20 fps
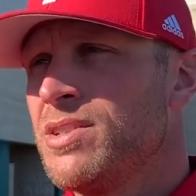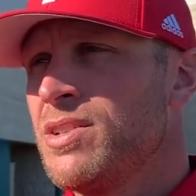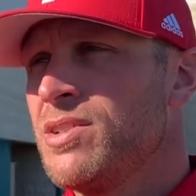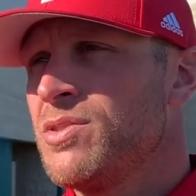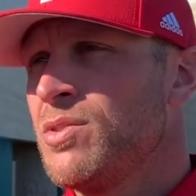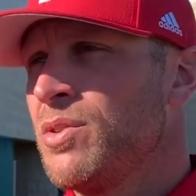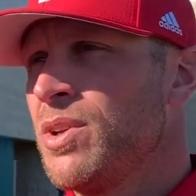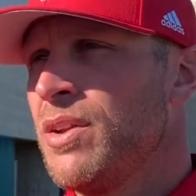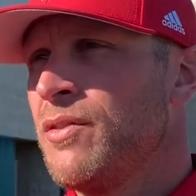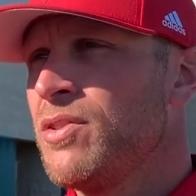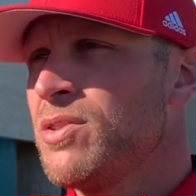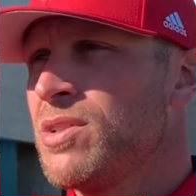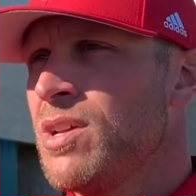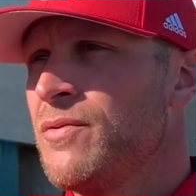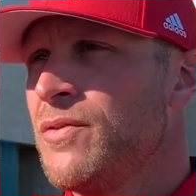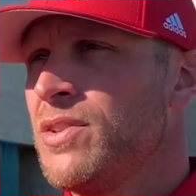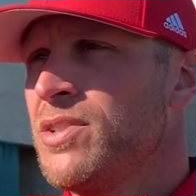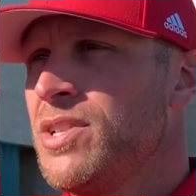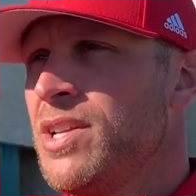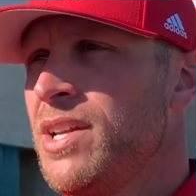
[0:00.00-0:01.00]
you just don't give
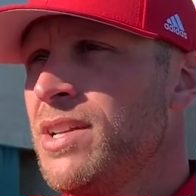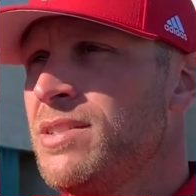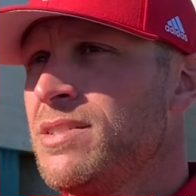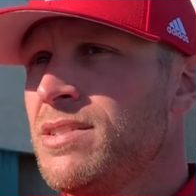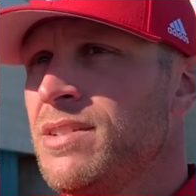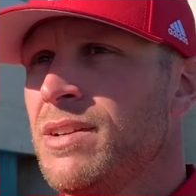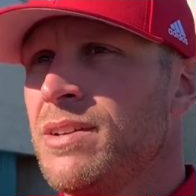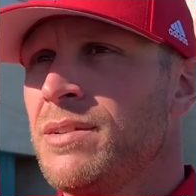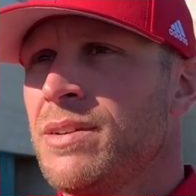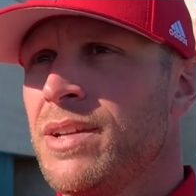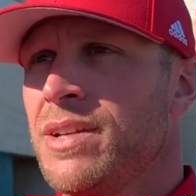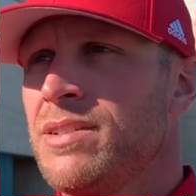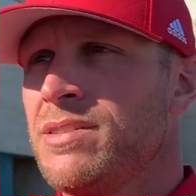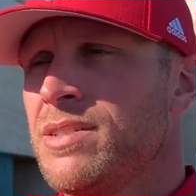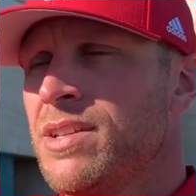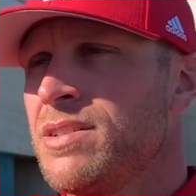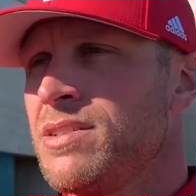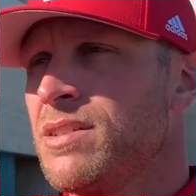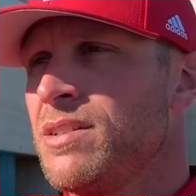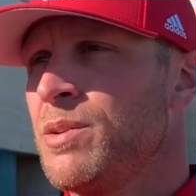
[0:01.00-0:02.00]
yourself a chance to
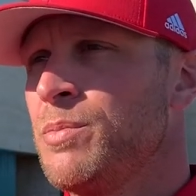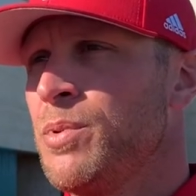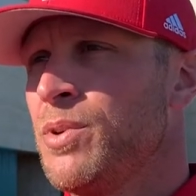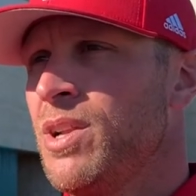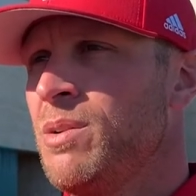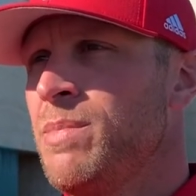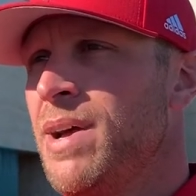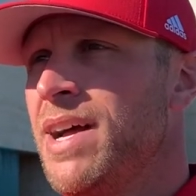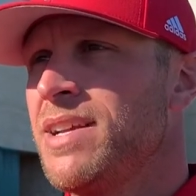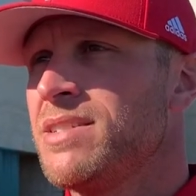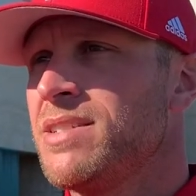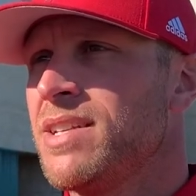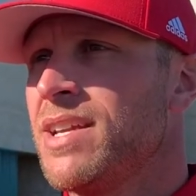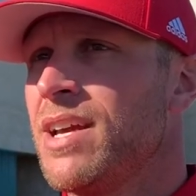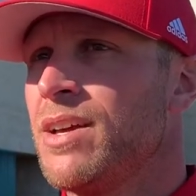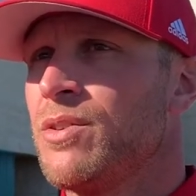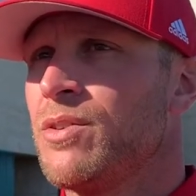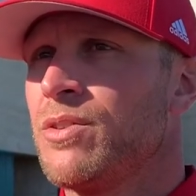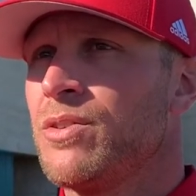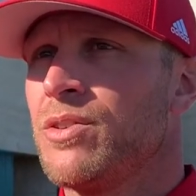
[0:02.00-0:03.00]
consistently put up bats
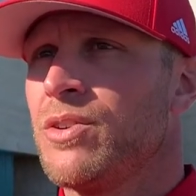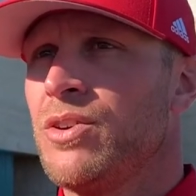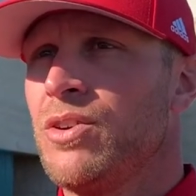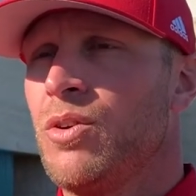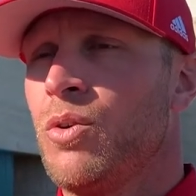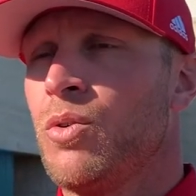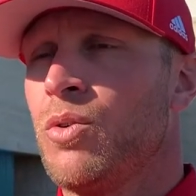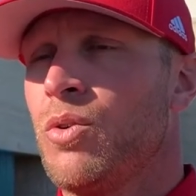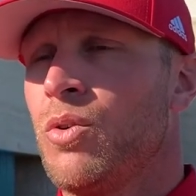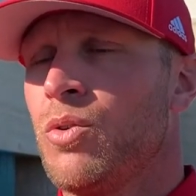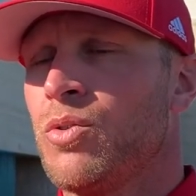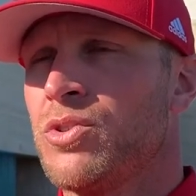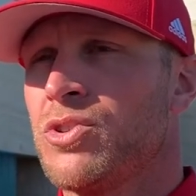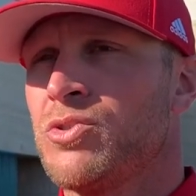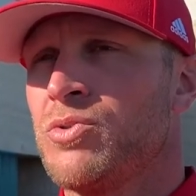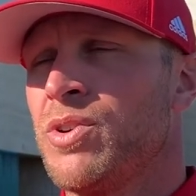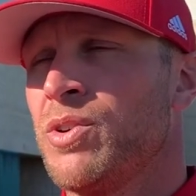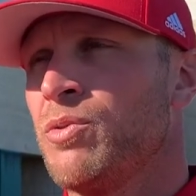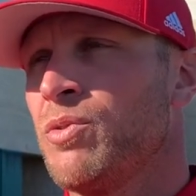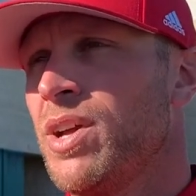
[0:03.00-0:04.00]
together or
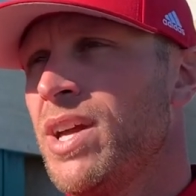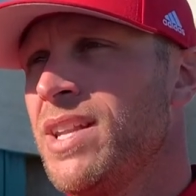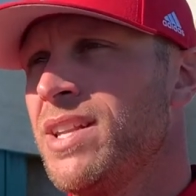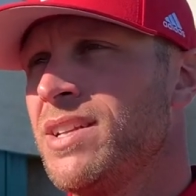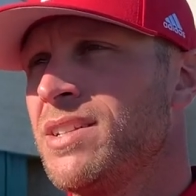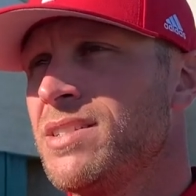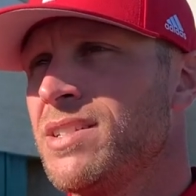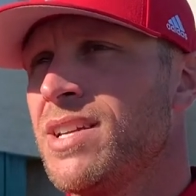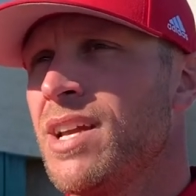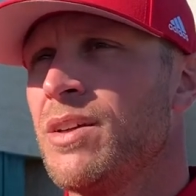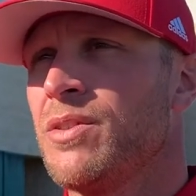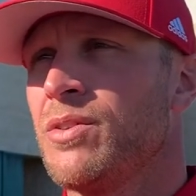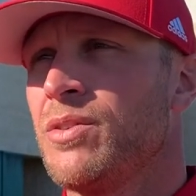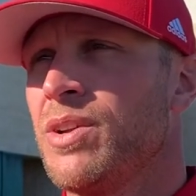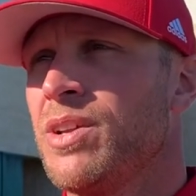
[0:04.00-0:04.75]
string innings together.